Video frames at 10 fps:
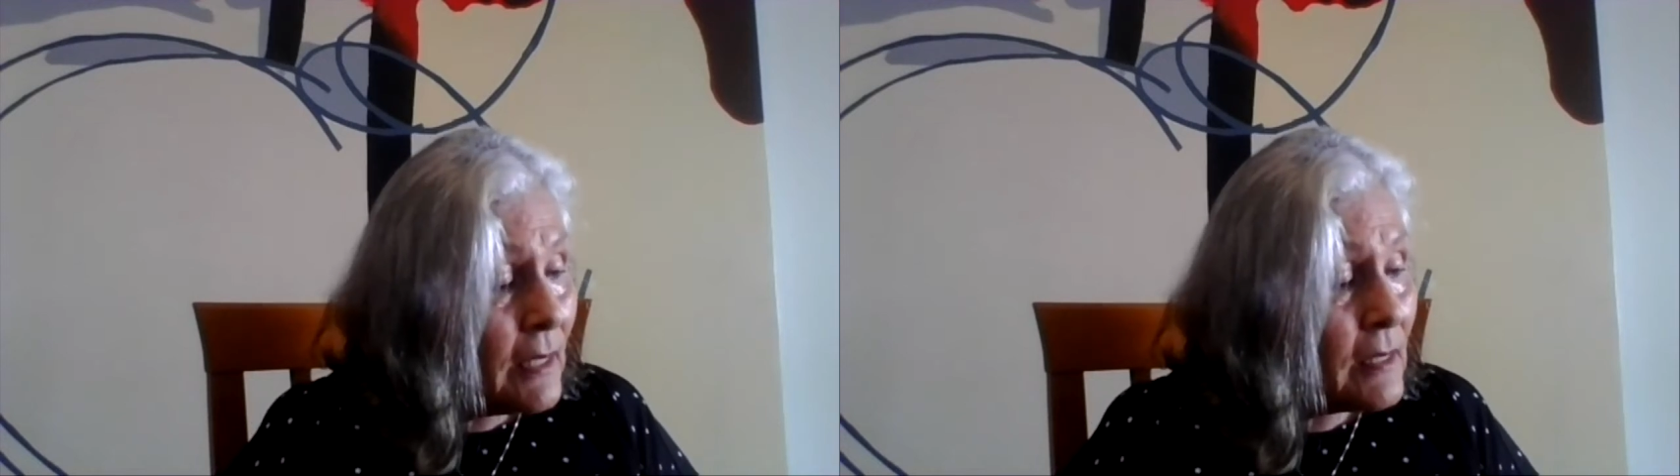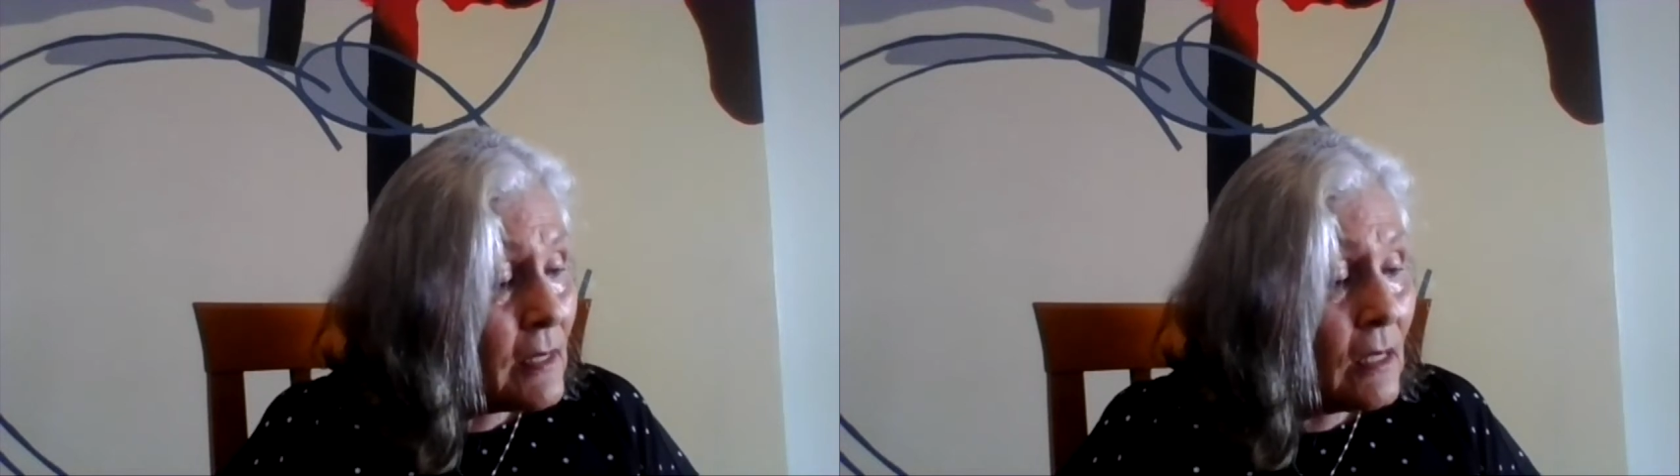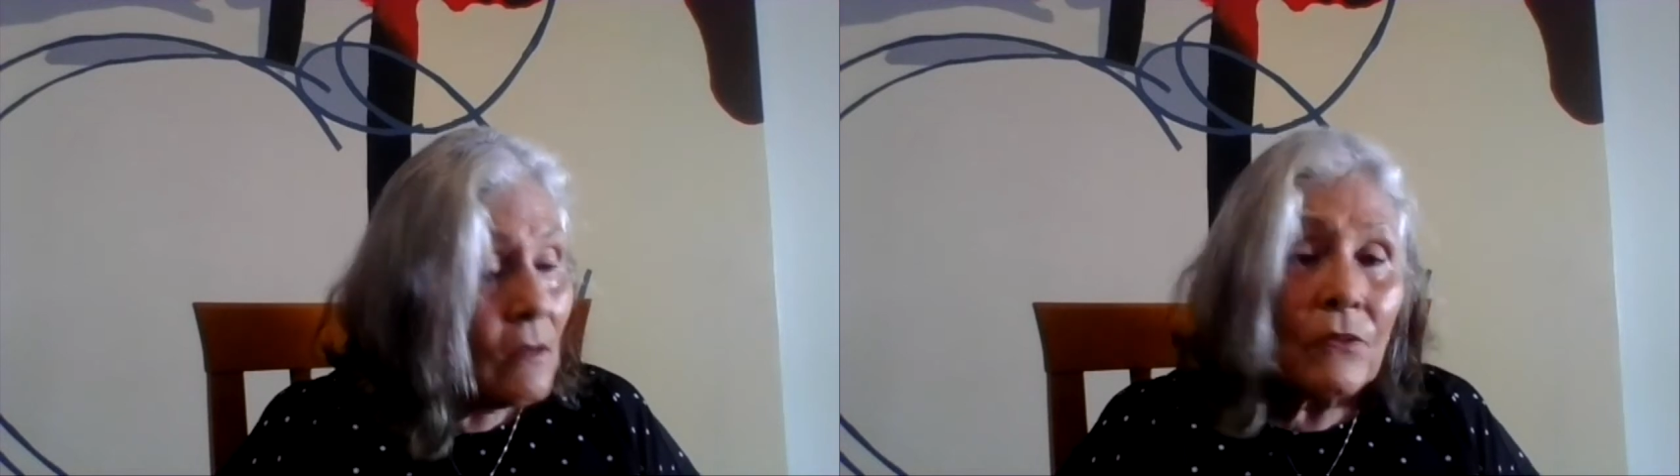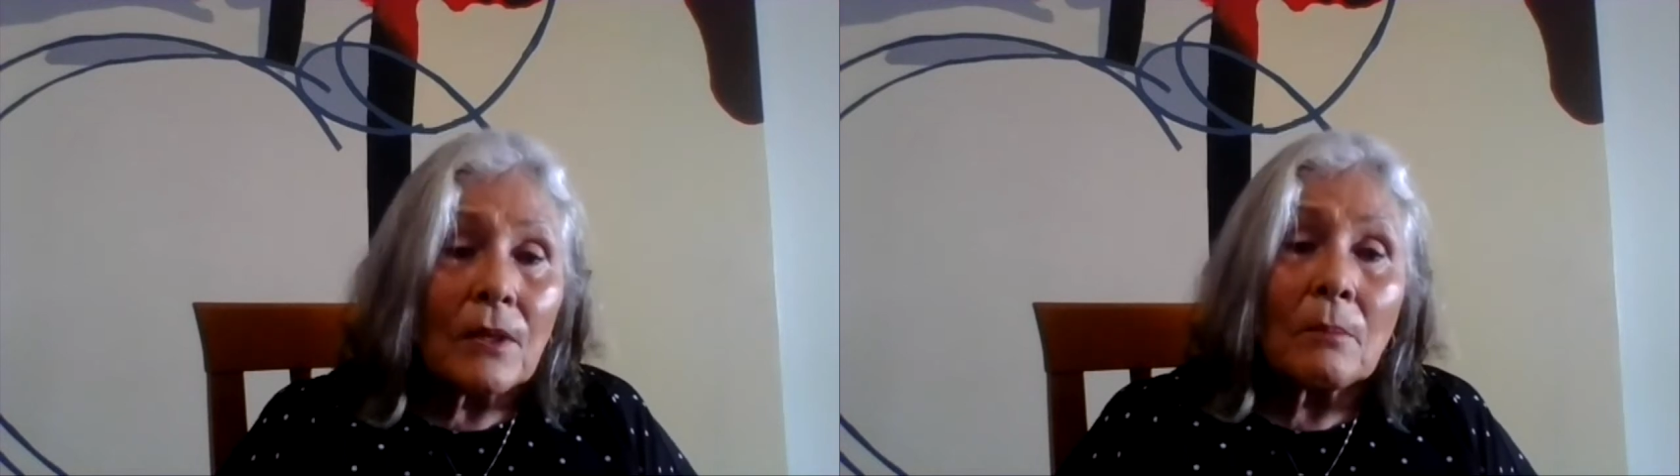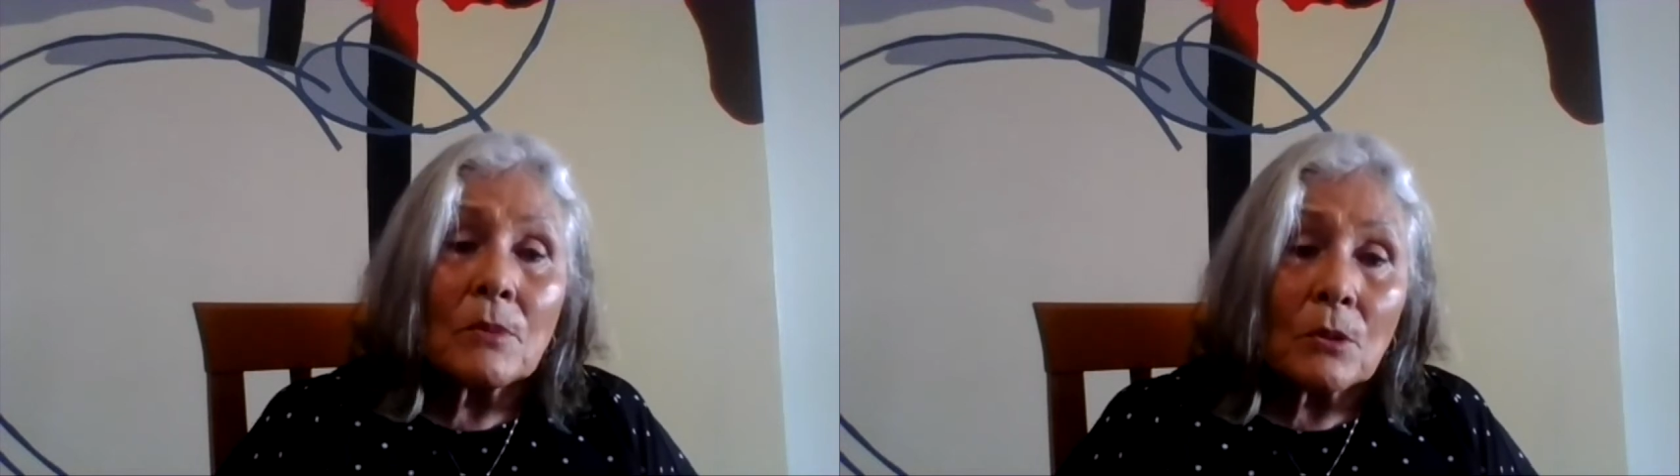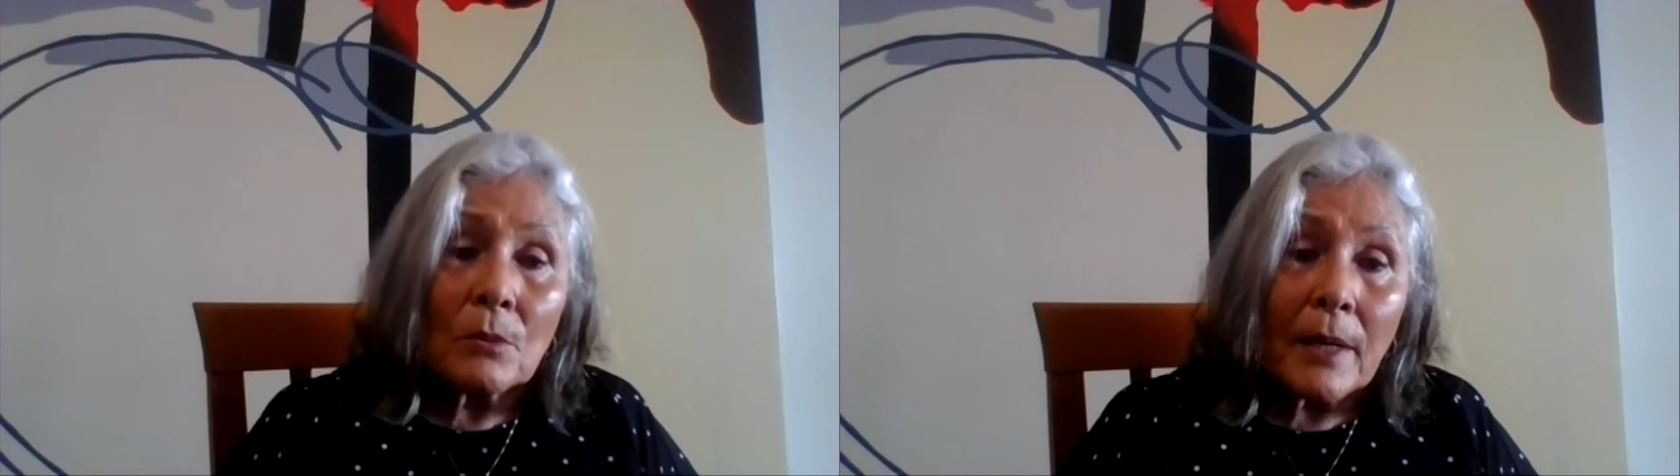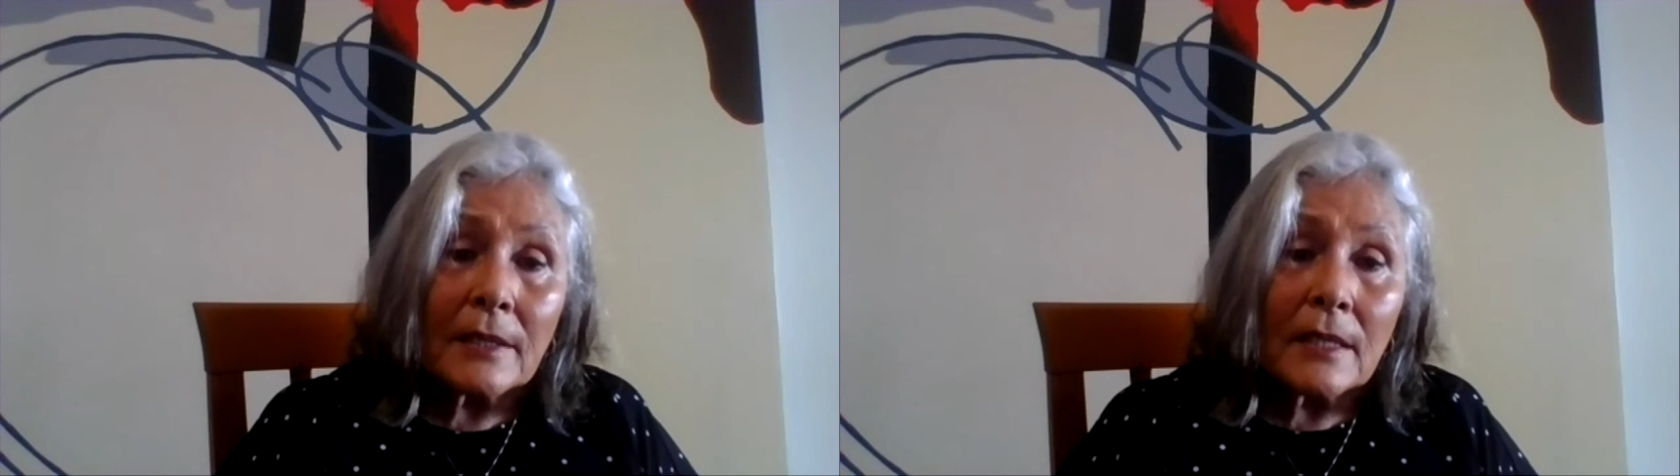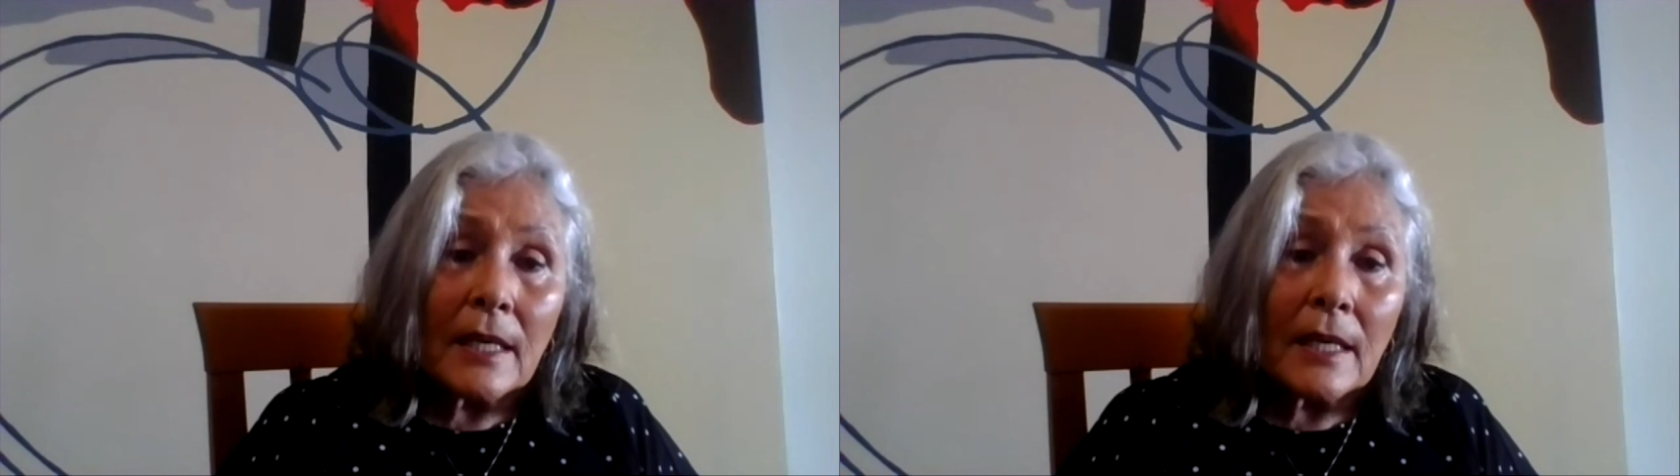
then give them direct,